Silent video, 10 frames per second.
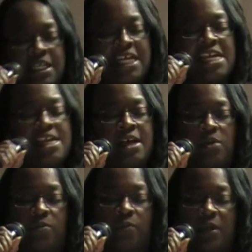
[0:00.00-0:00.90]
he
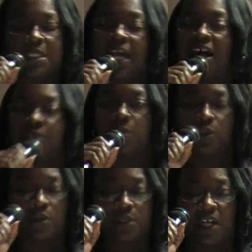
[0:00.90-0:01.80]
was the
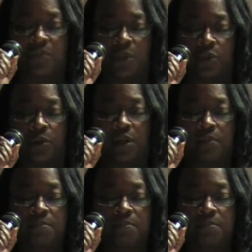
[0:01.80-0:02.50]
entrepreneur's entrepreneur.